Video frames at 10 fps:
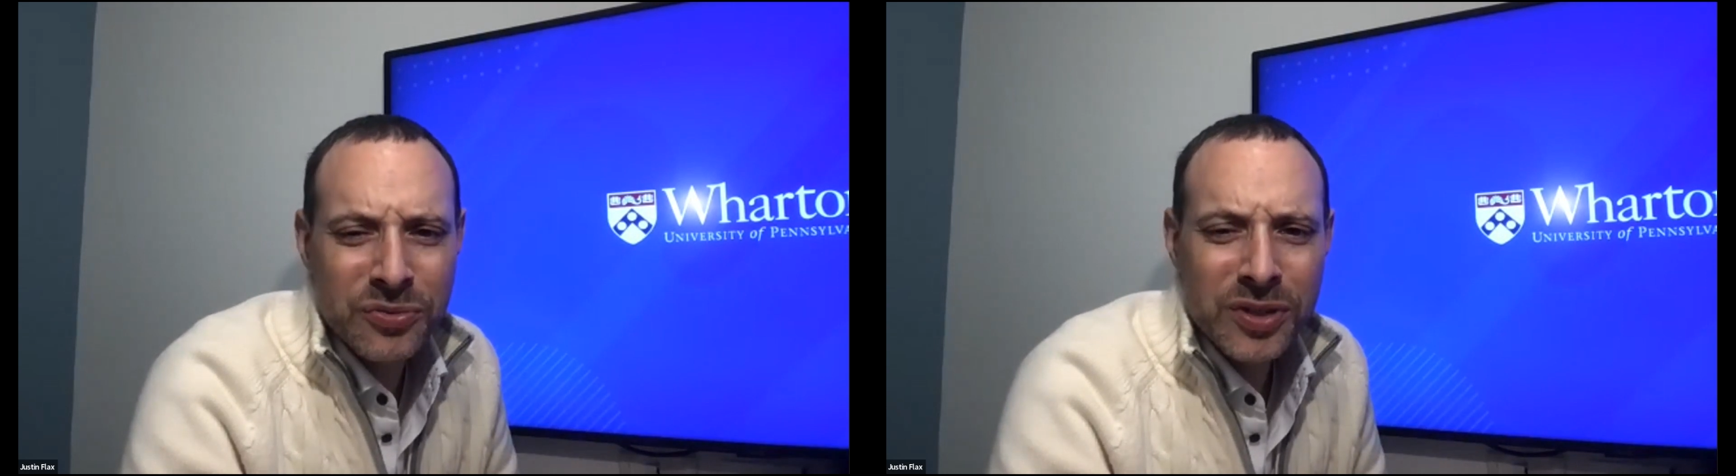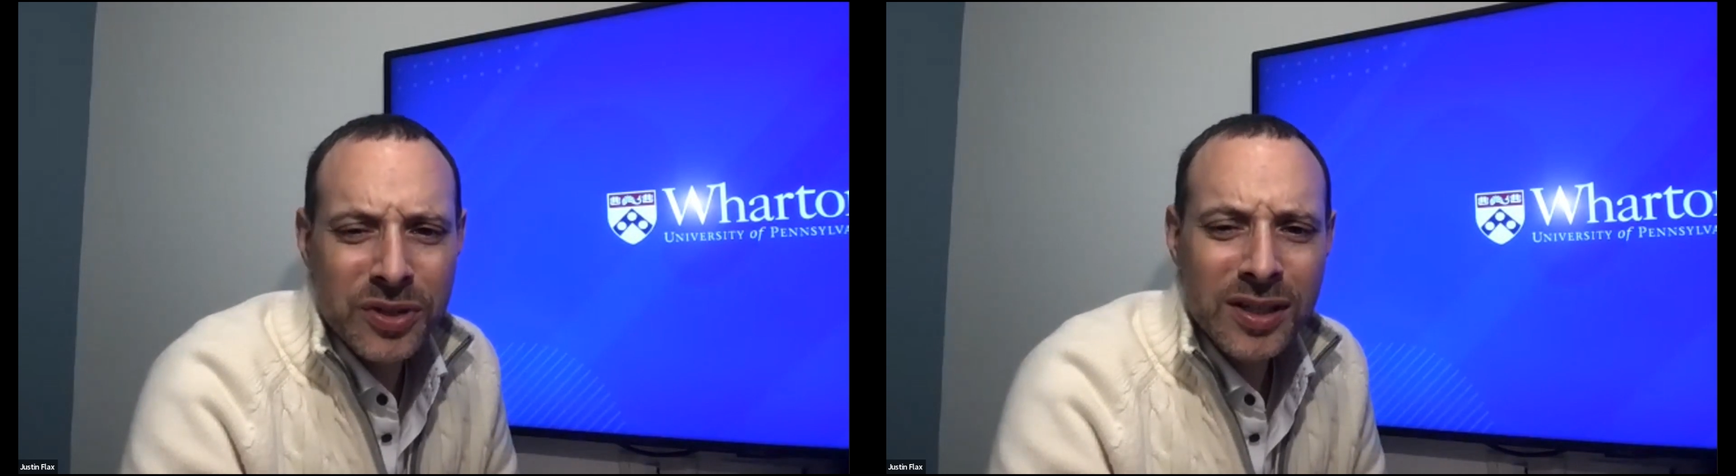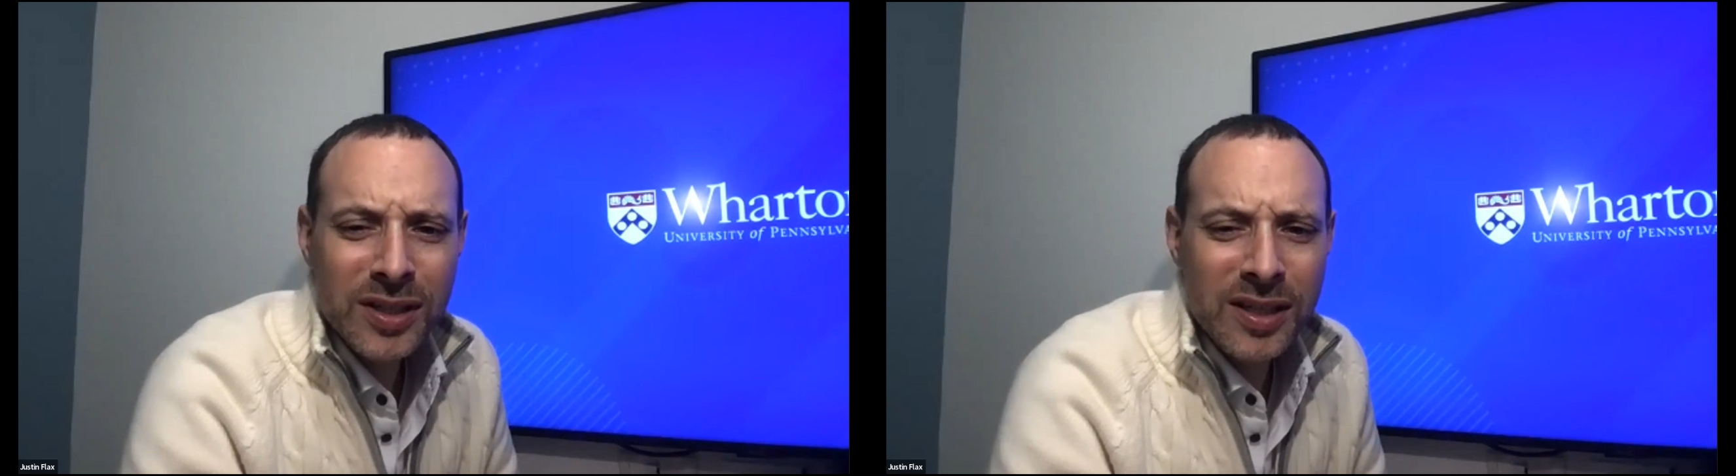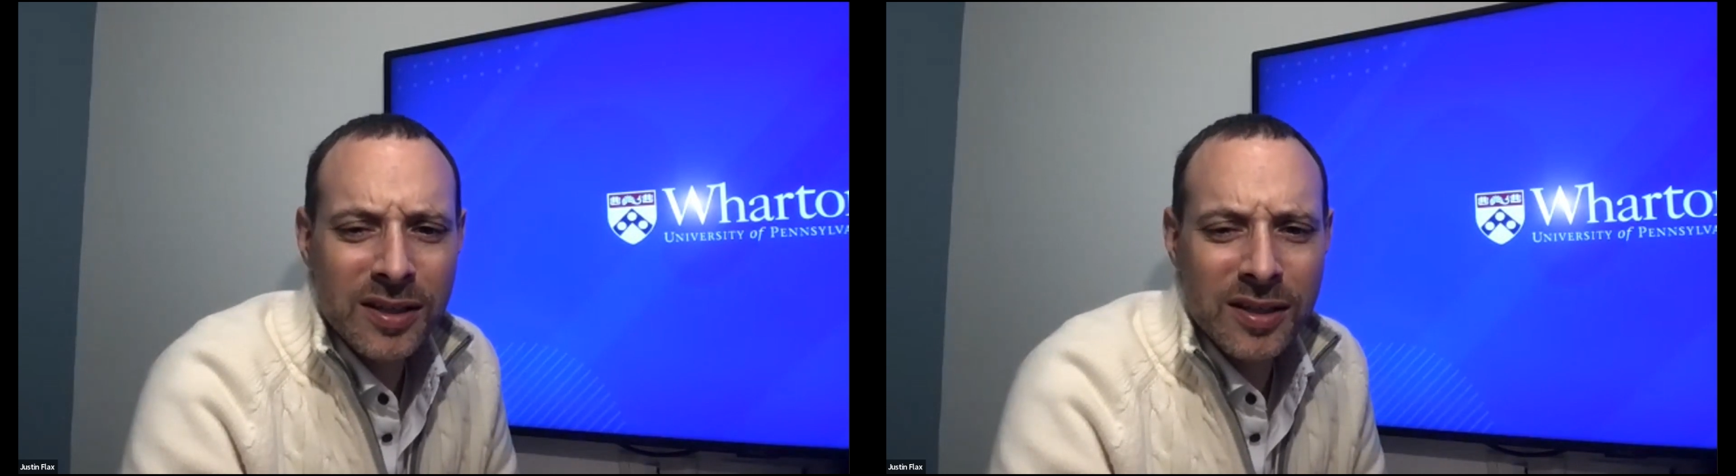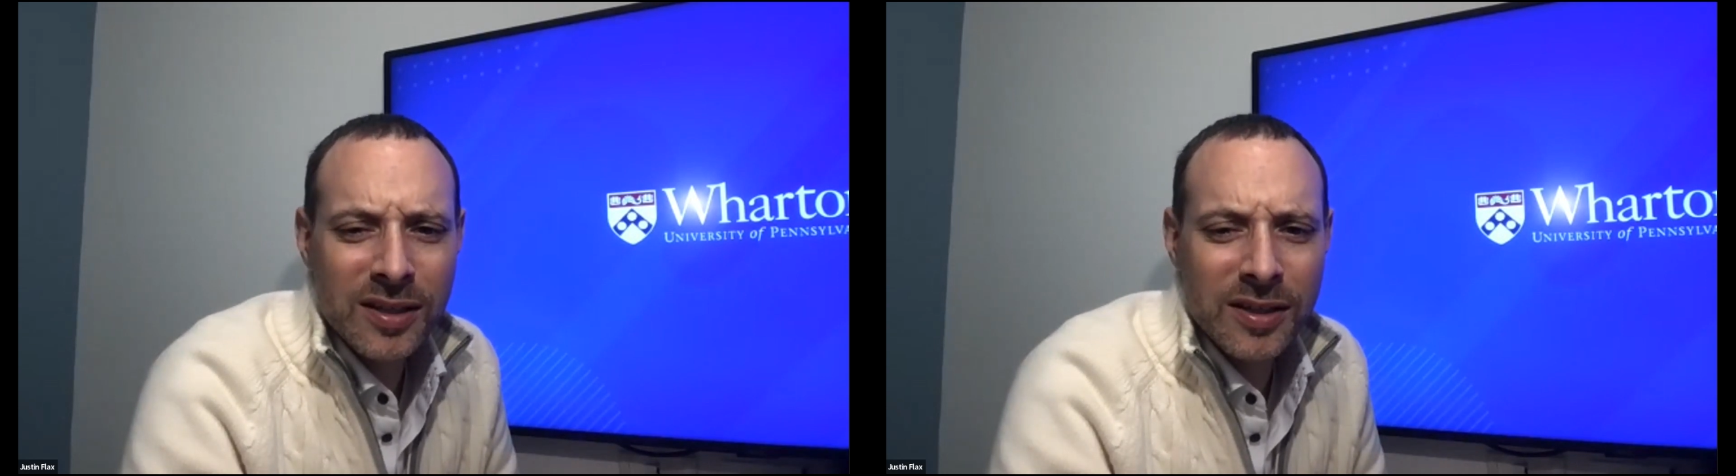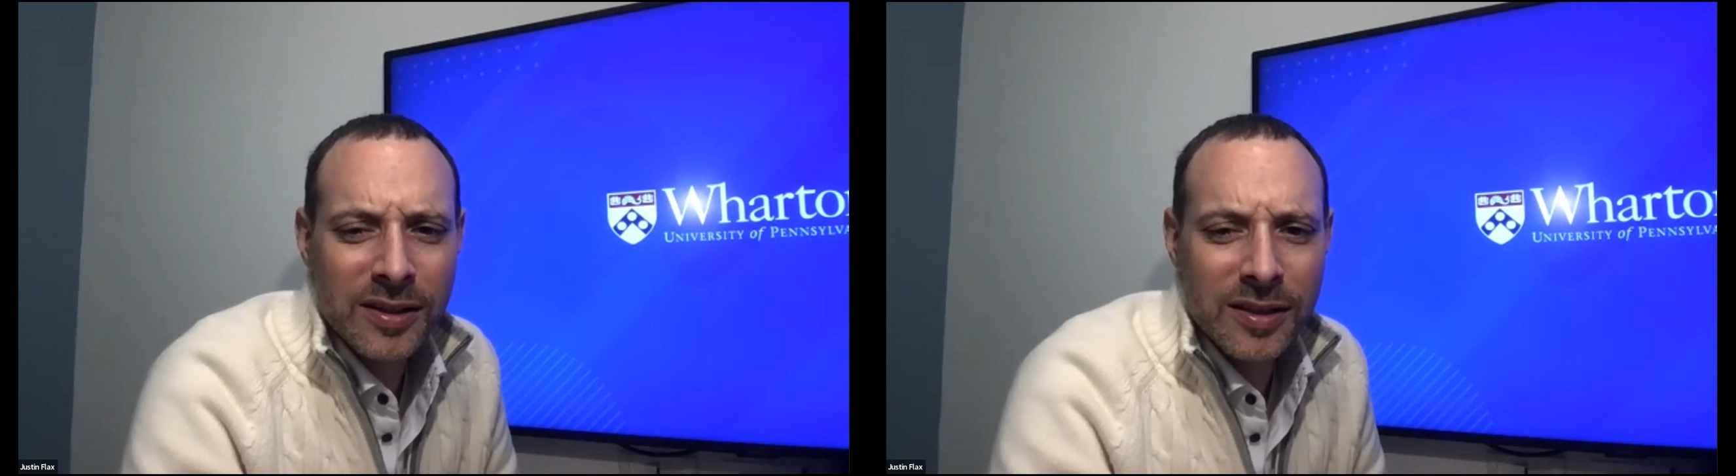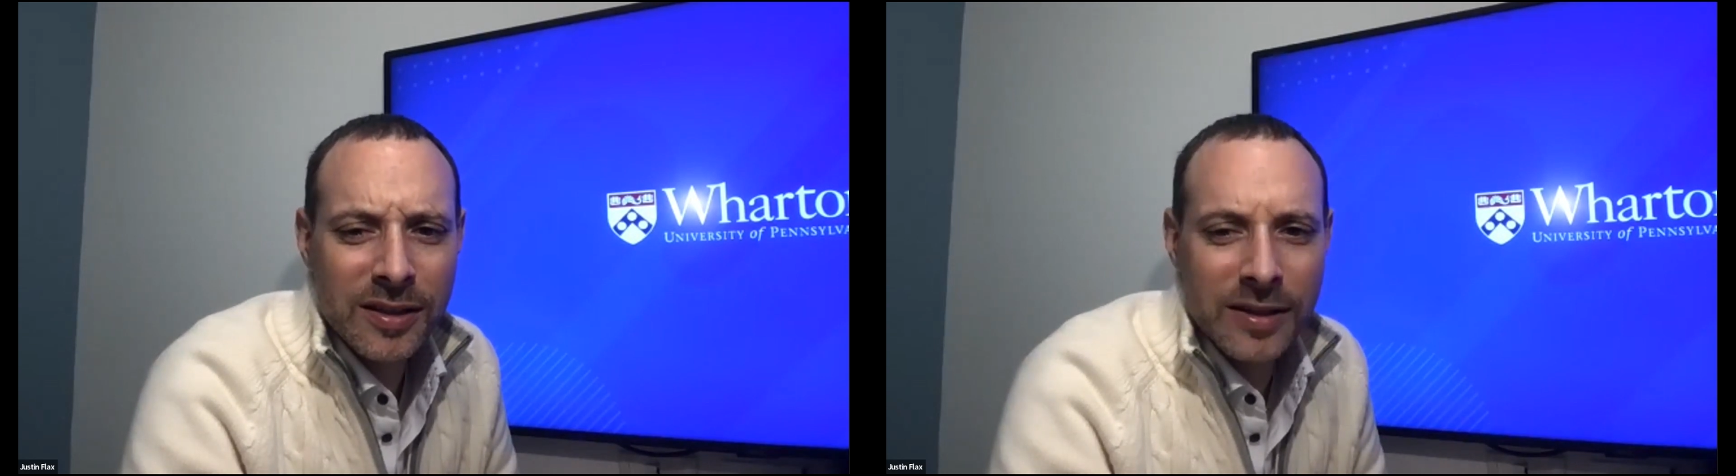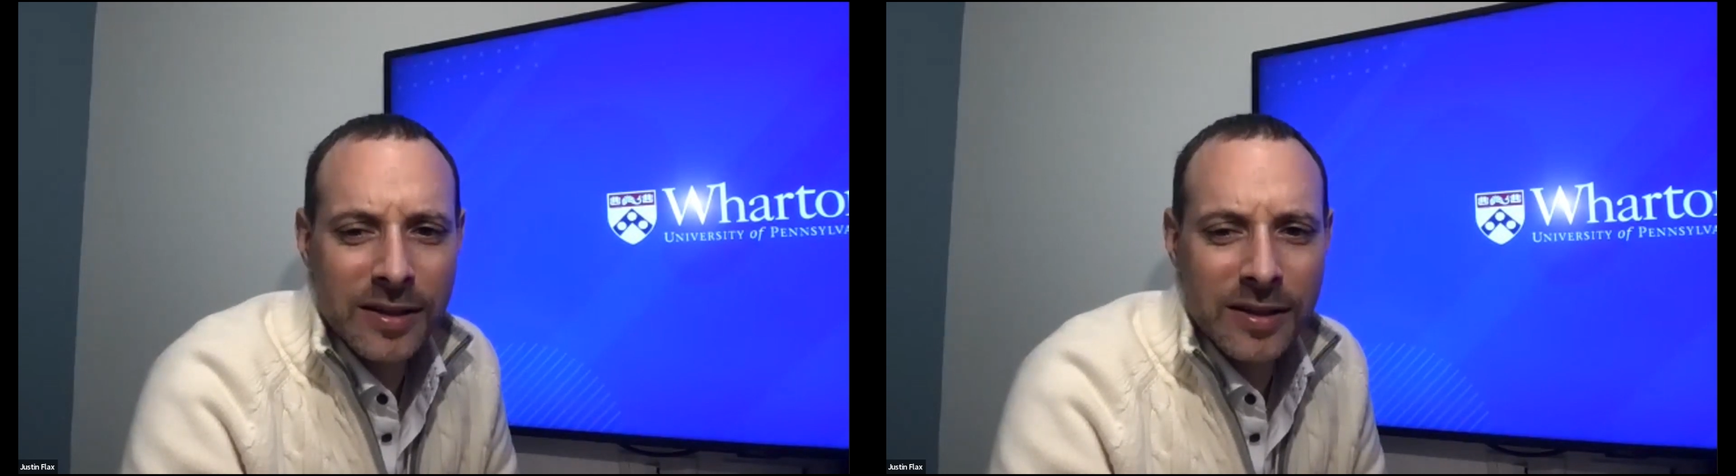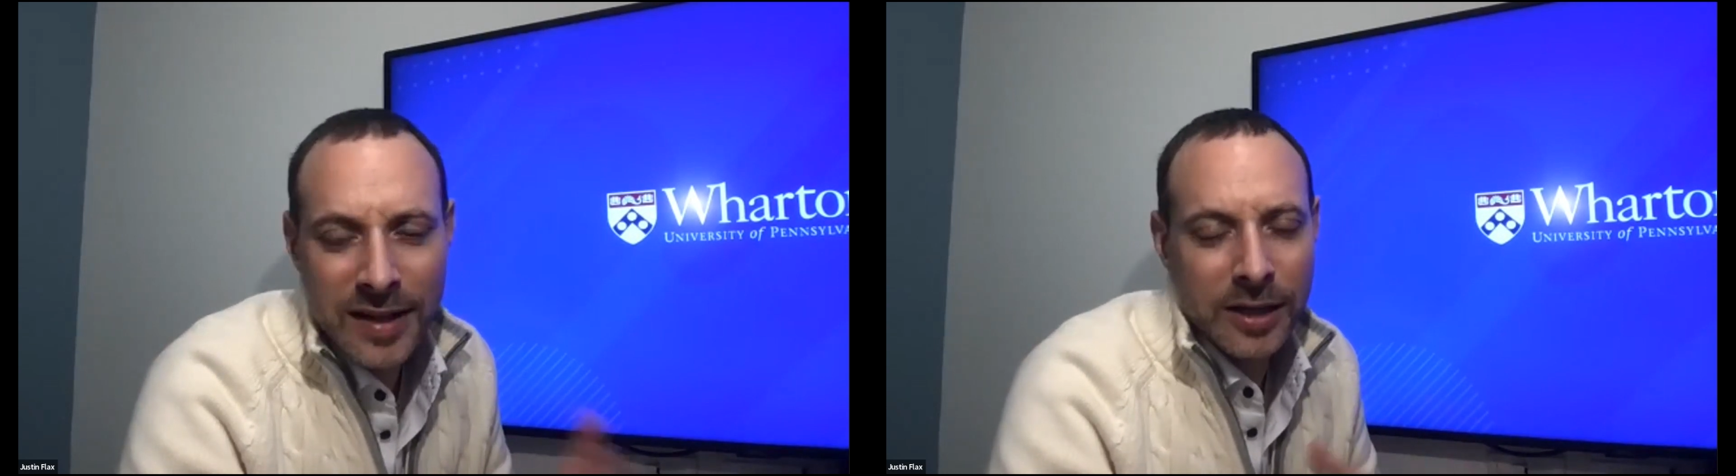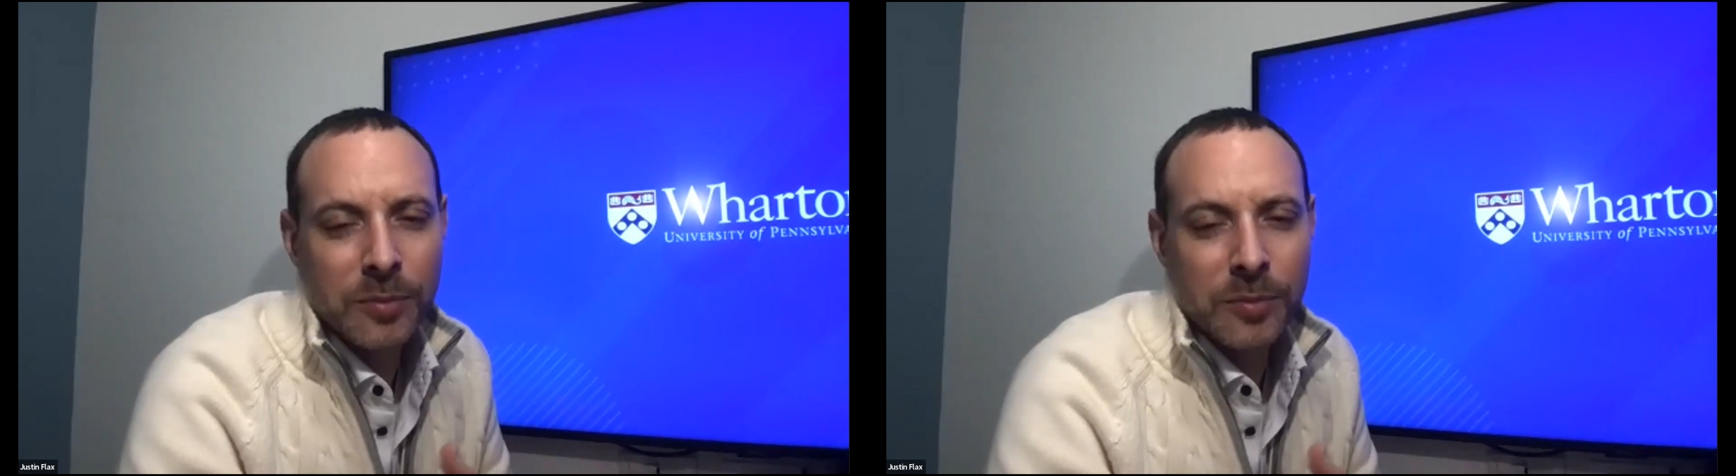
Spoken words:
It's really, this